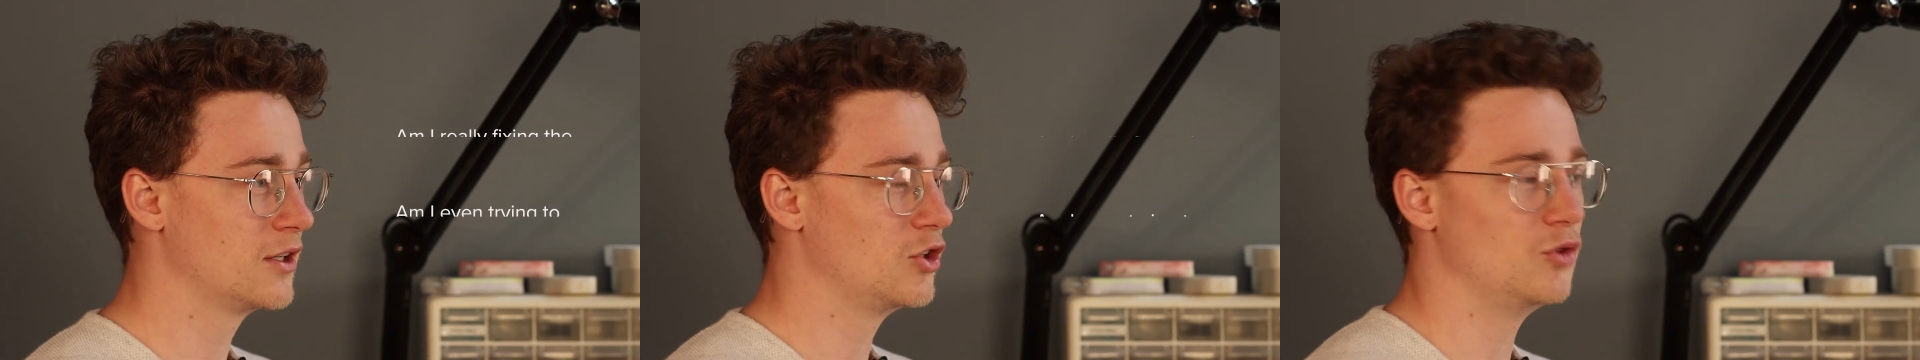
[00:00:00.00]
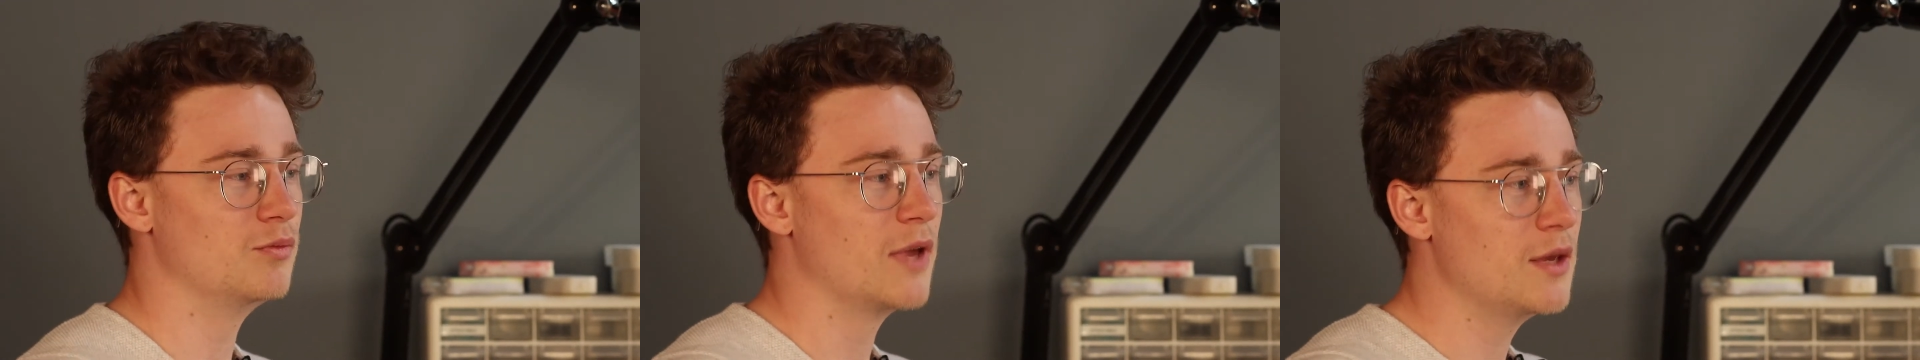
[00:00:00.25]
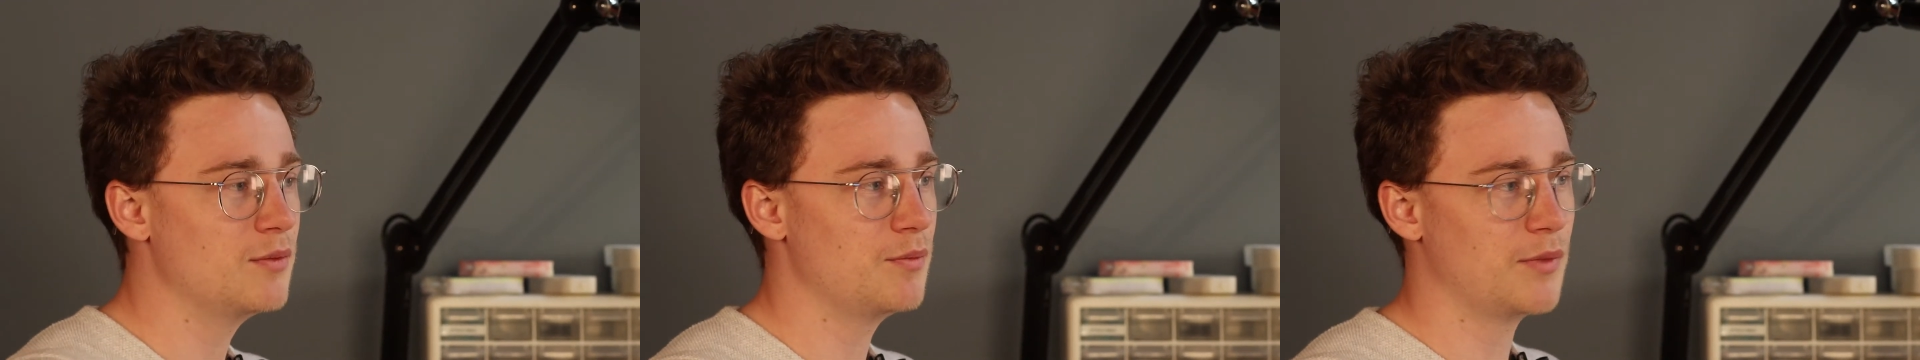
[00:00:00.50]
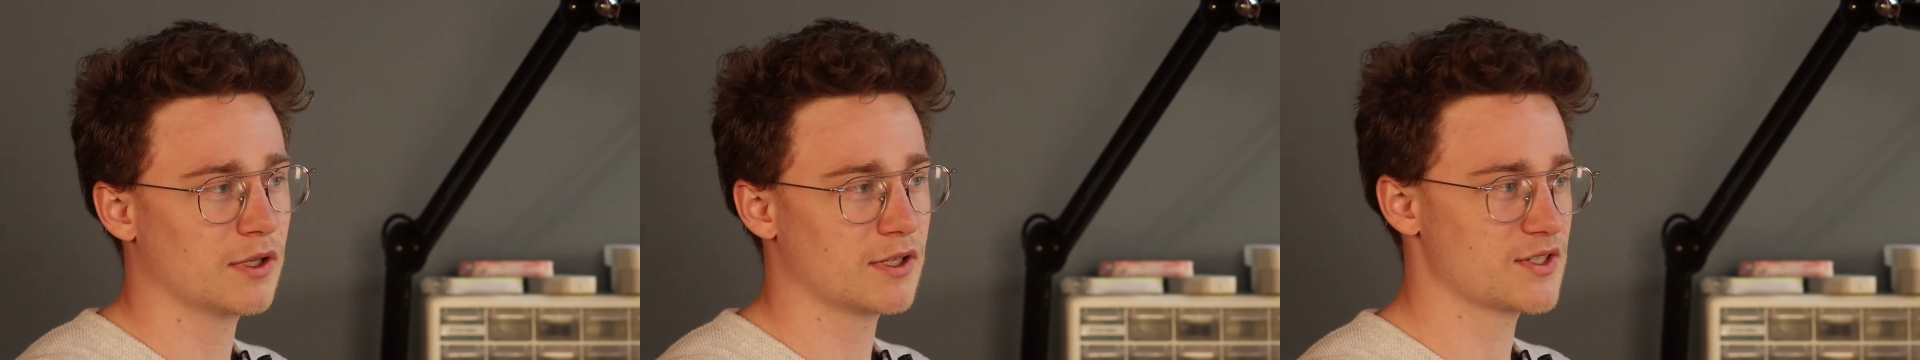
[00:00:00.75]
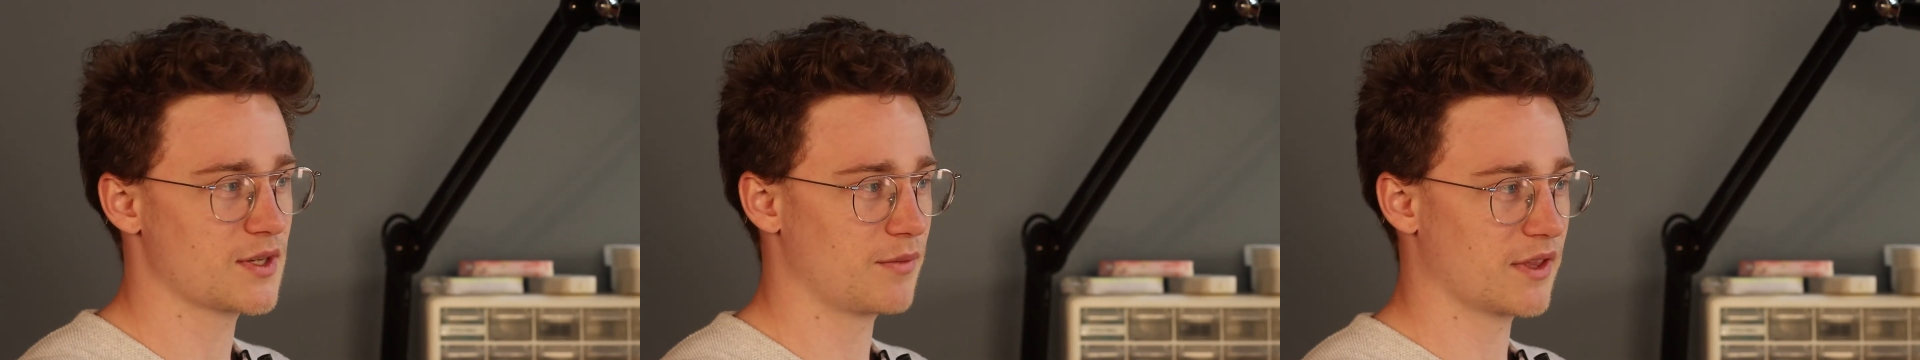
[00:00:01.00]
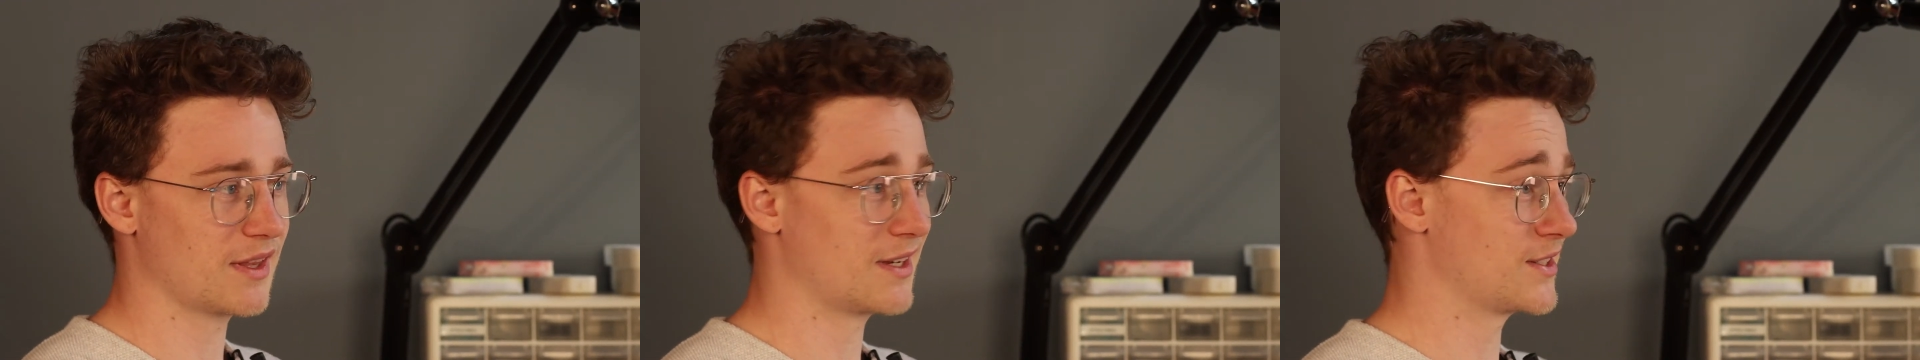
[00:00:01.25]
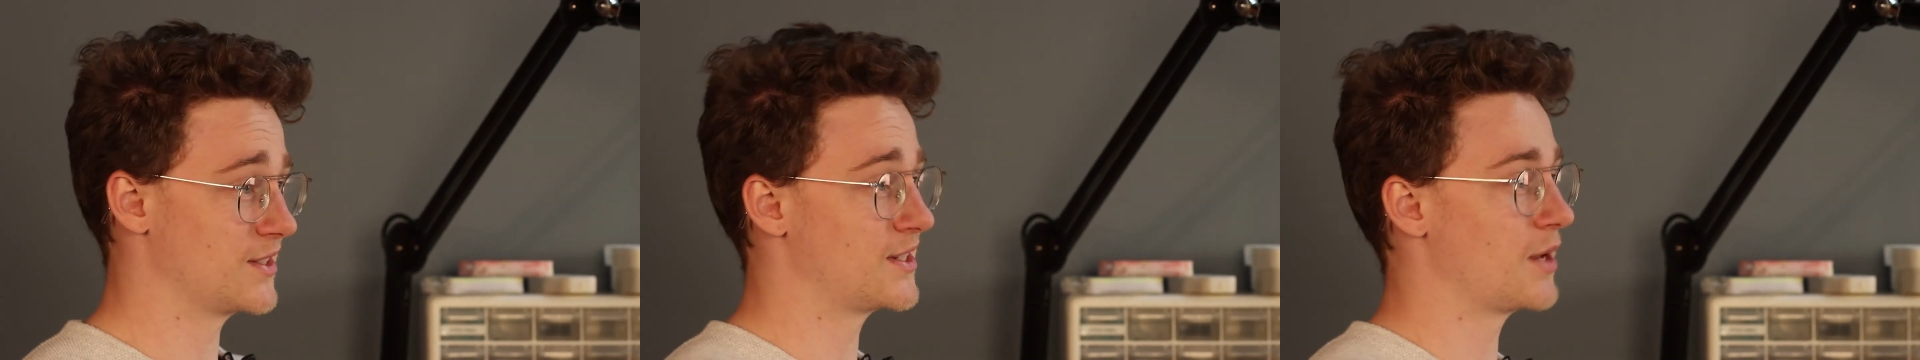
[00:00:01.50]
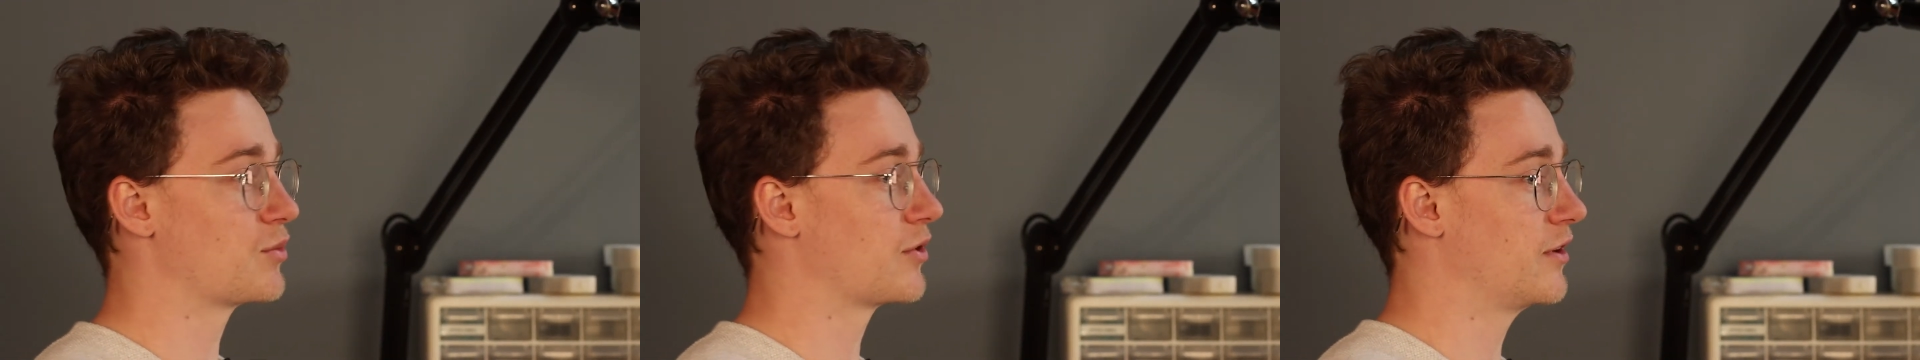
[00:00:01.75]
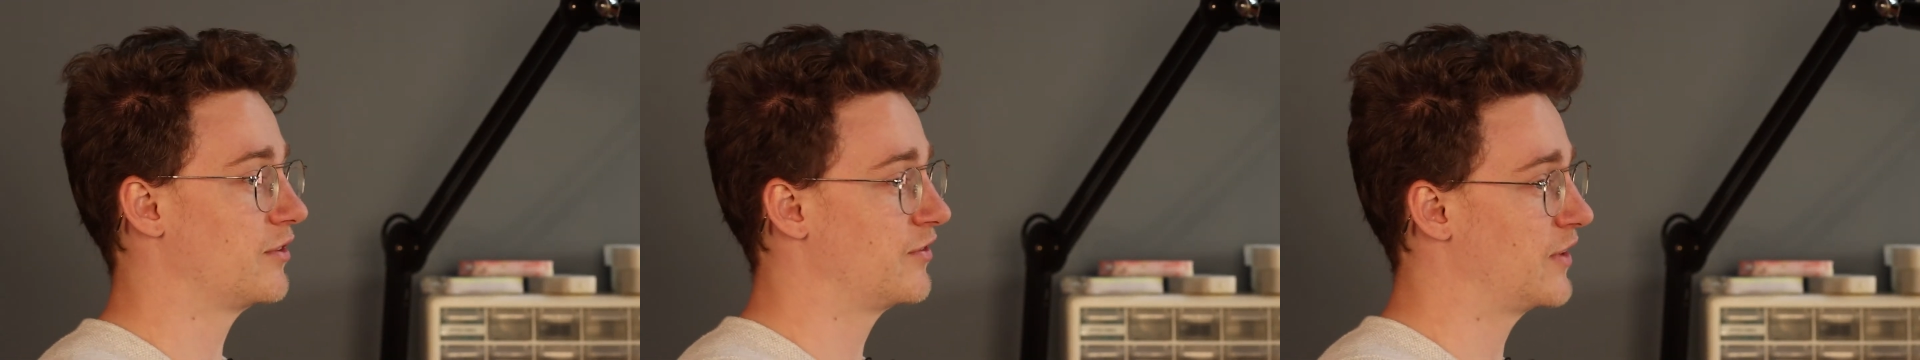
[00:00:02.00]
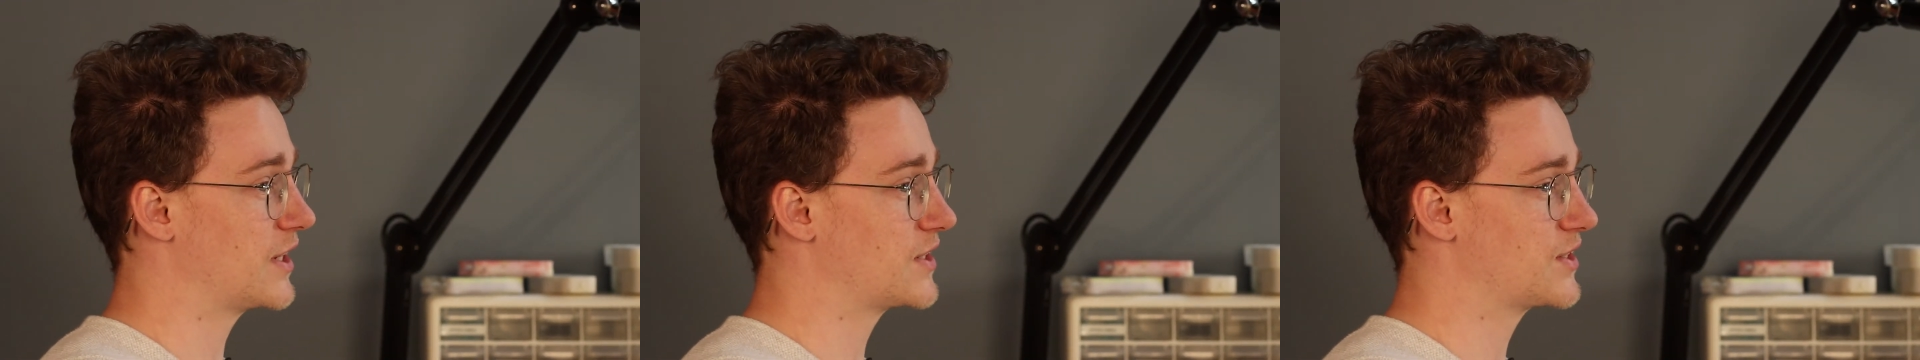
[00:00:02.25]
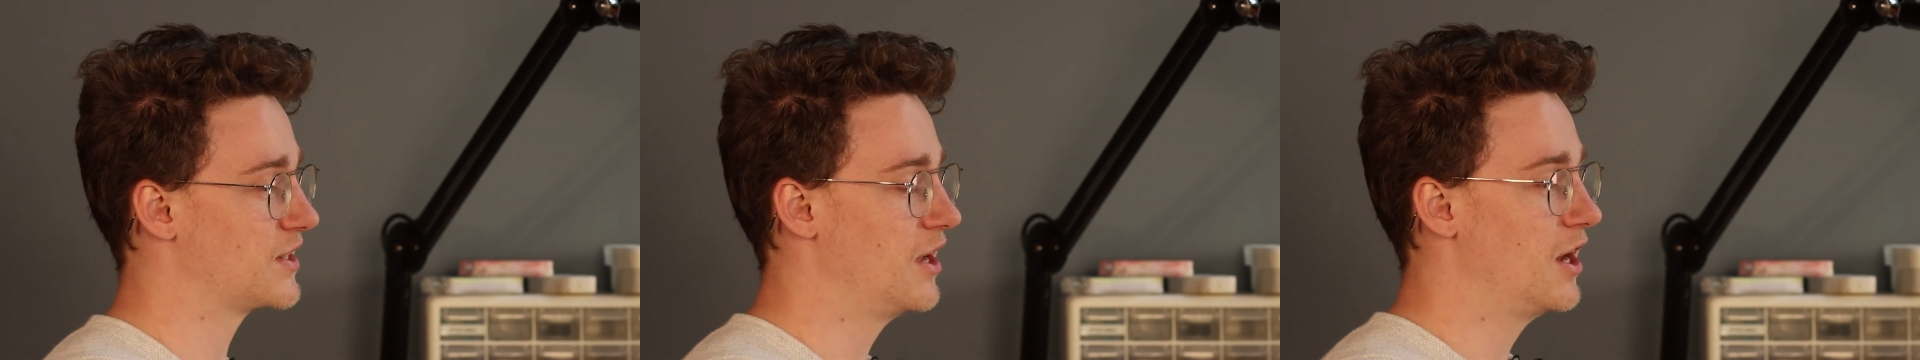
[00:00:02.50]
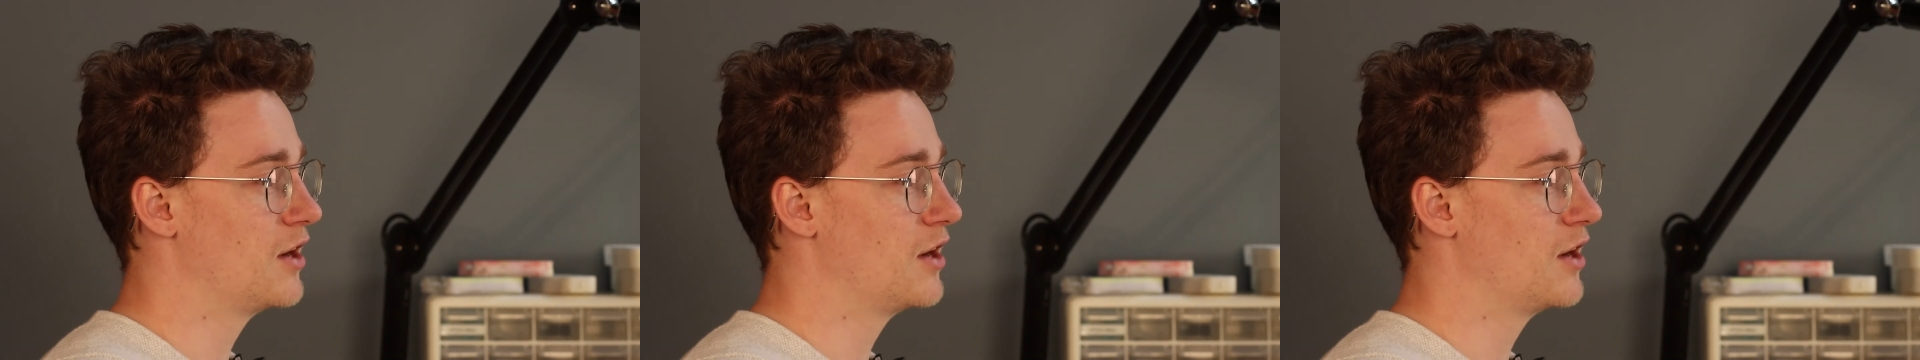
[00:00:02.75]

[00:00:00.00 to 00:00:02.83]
You may be building something that is a temporary fix,